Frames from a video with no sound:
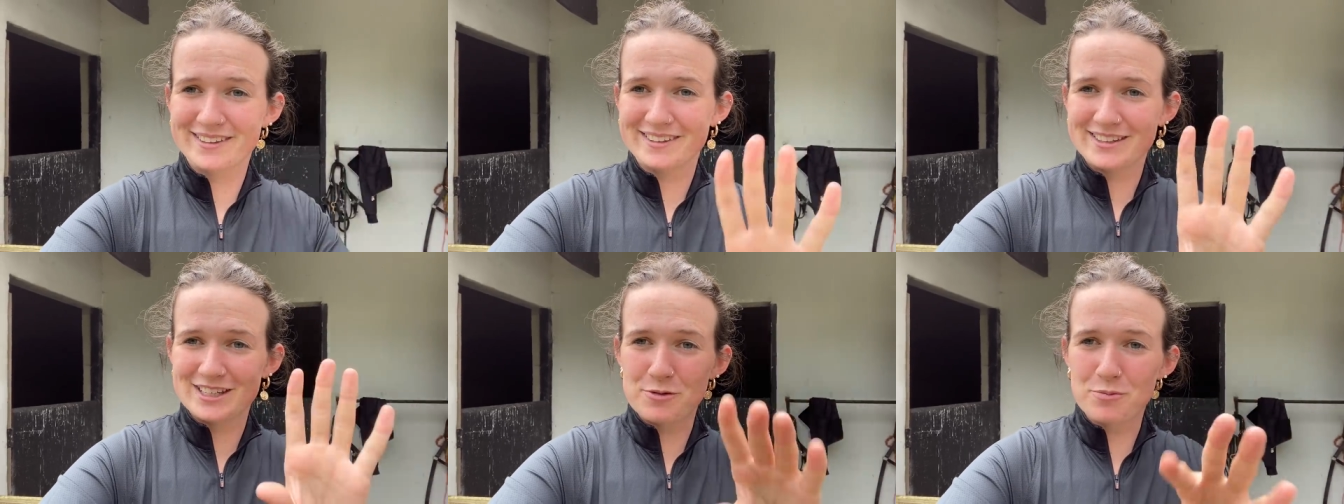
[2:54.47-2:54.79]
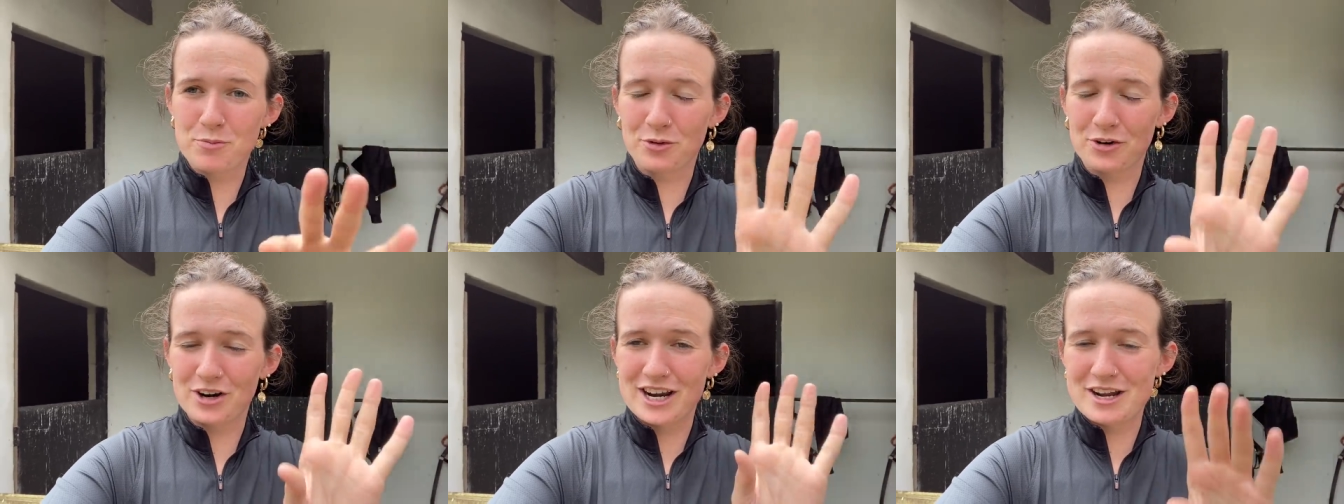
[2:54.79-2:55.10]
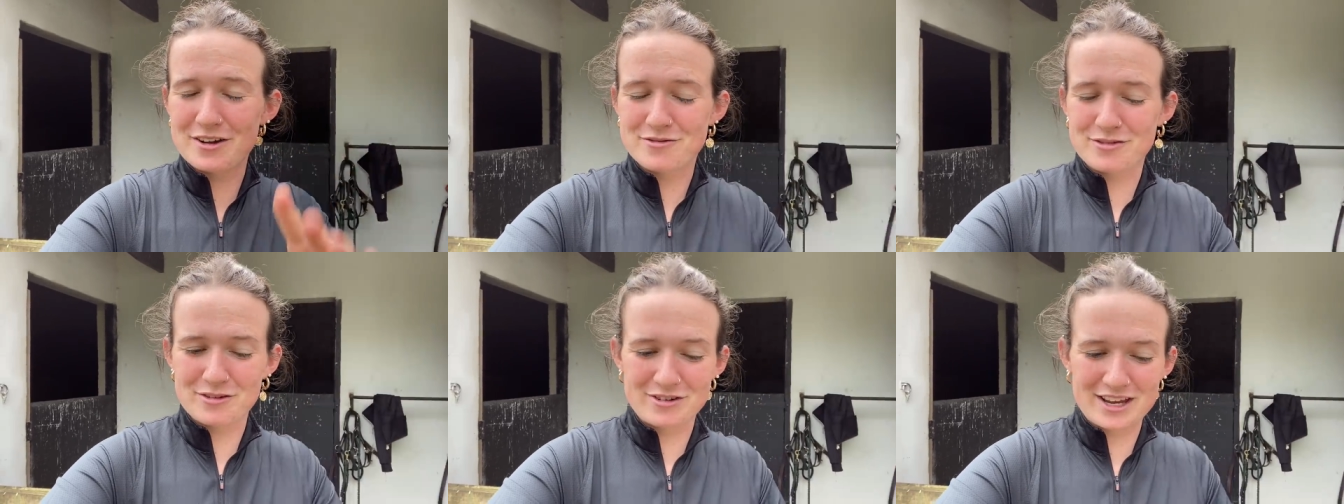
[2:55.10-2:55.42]
you
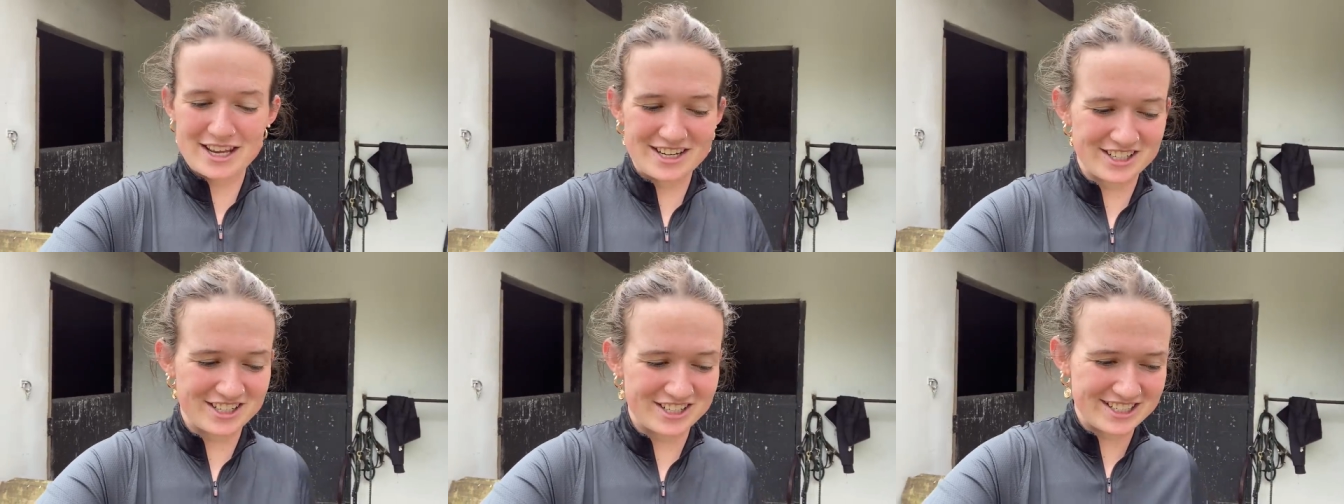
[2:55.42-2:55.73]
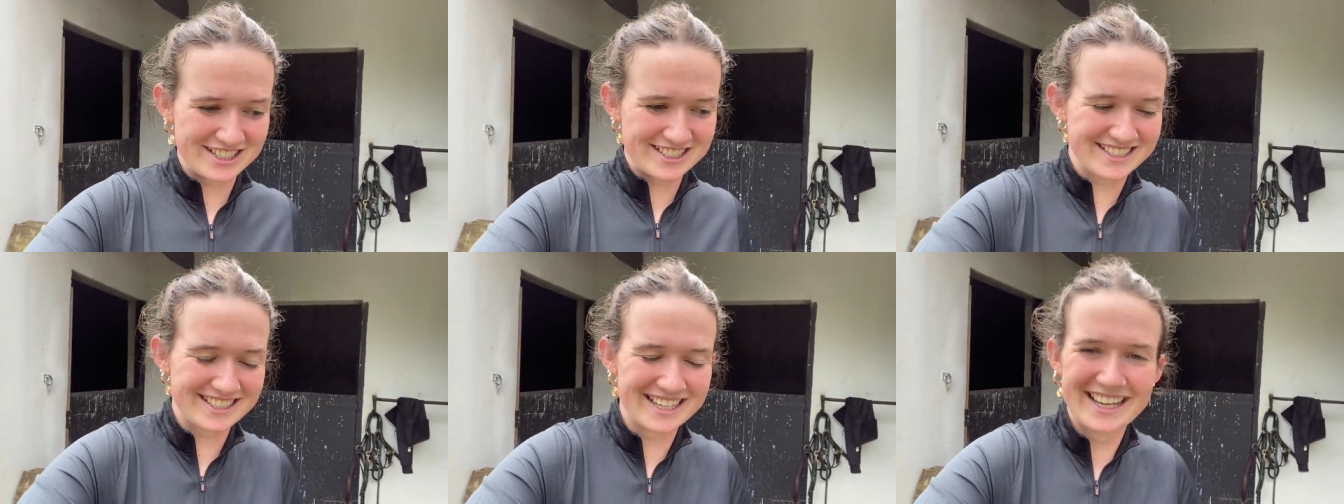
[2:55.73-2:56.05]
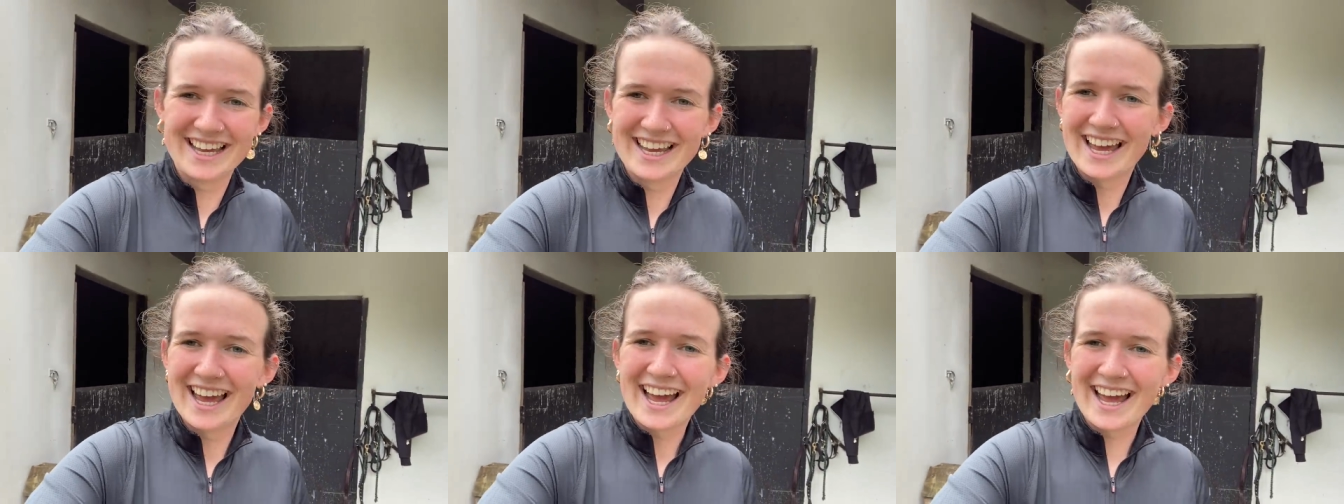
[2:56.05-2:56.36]
brave eventers
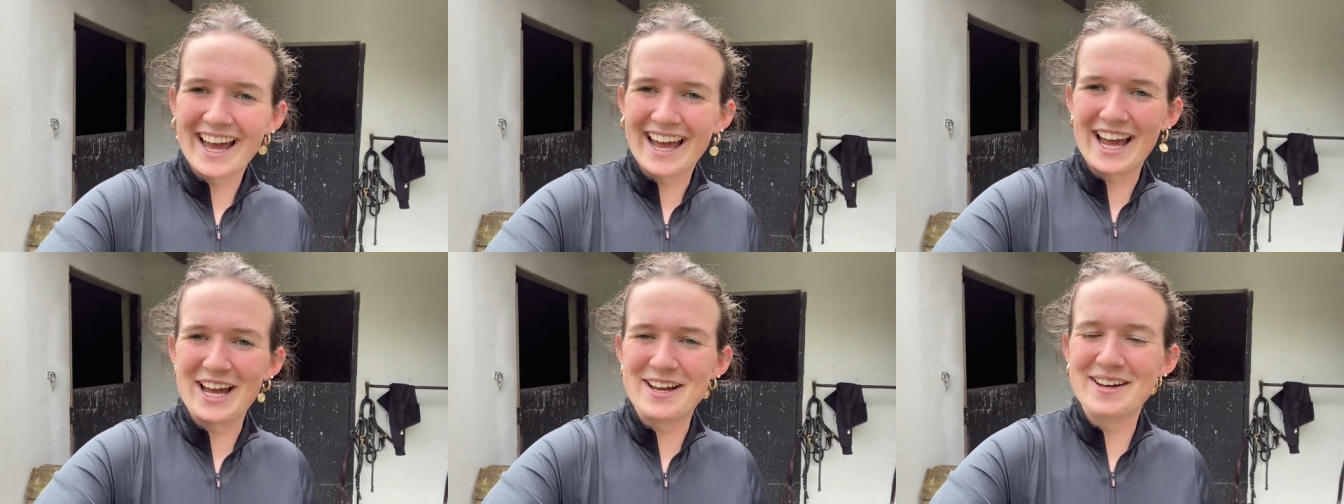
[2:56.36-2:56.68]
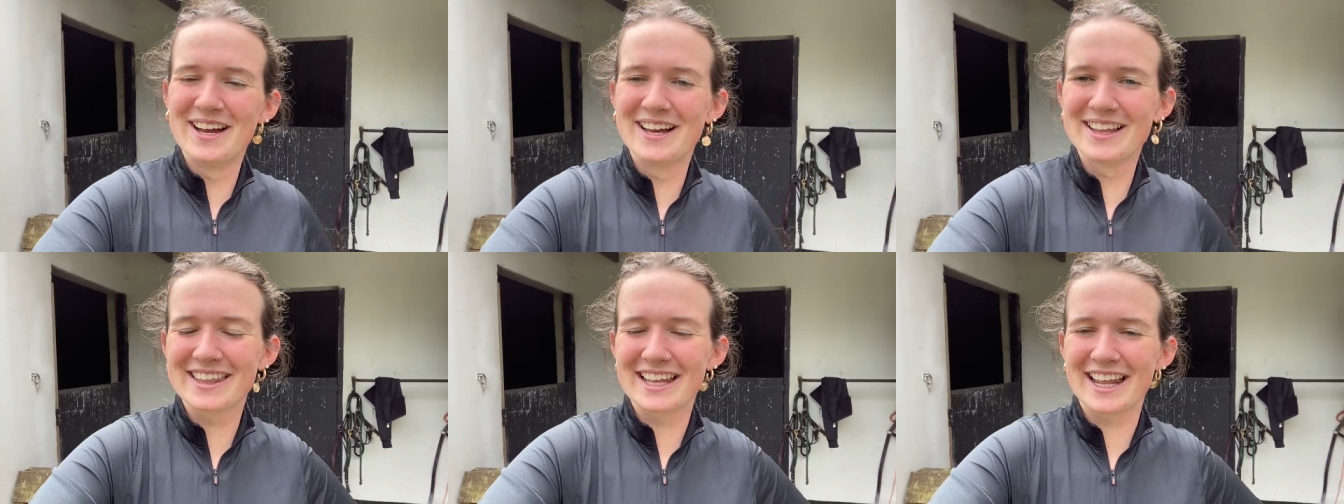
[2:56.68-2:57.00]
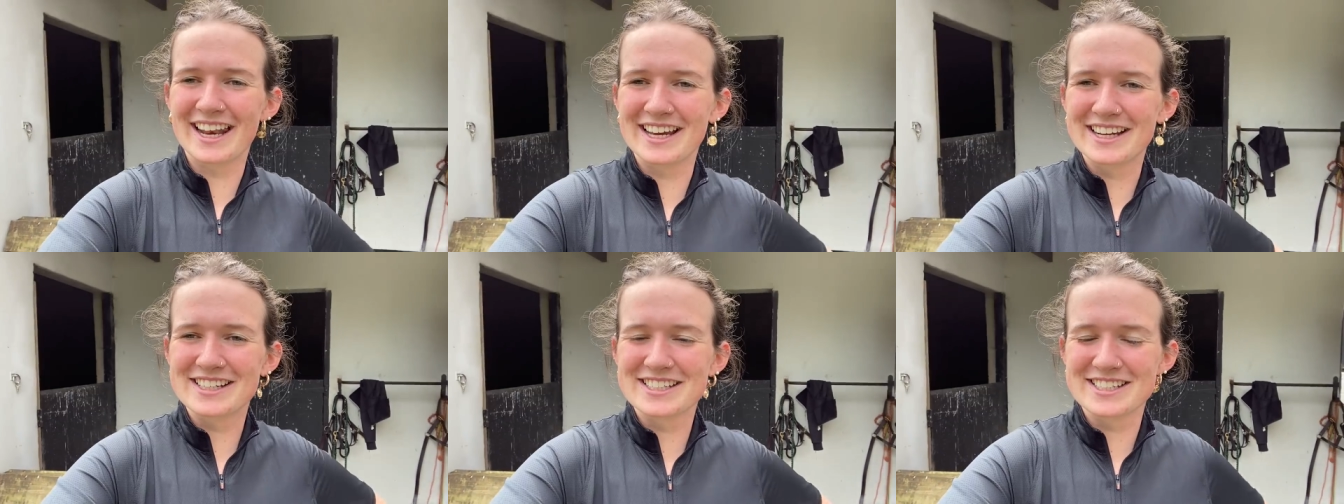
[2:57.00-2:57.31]
that
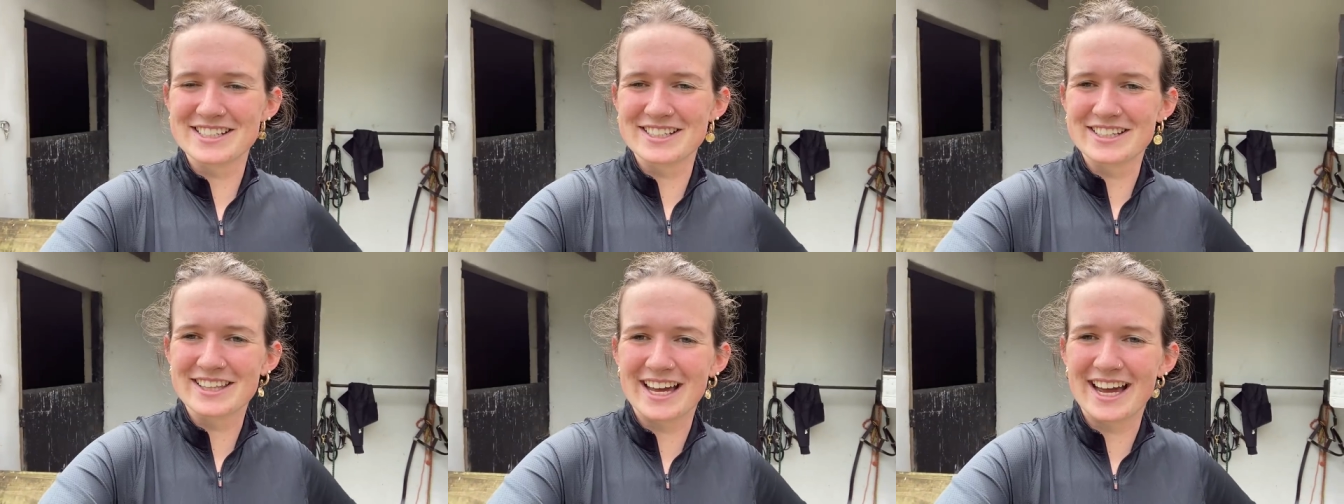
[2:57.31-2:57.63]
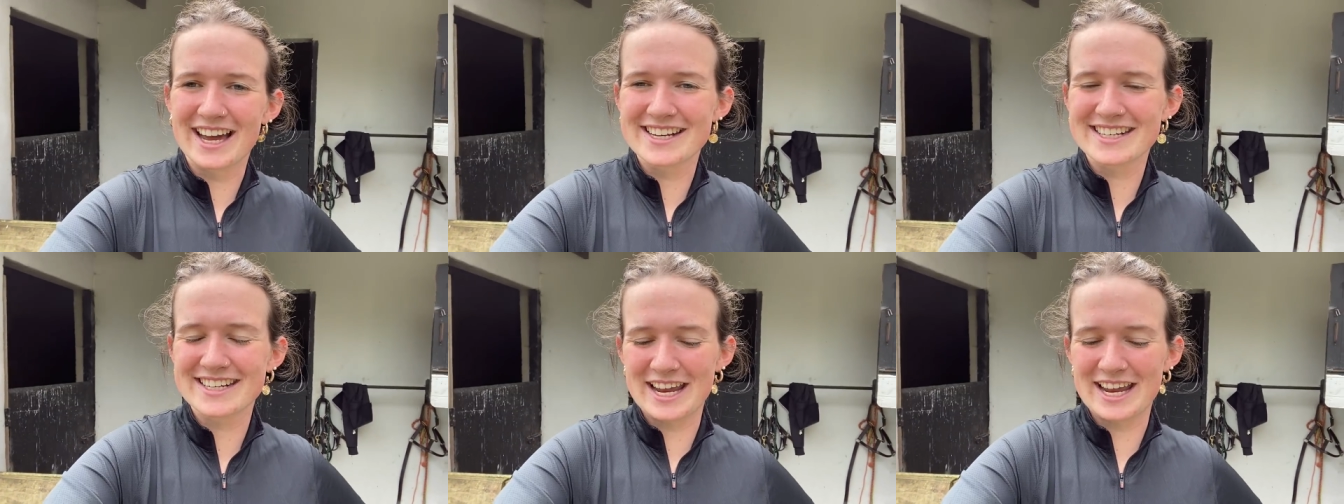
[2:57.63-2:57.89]
like to do that.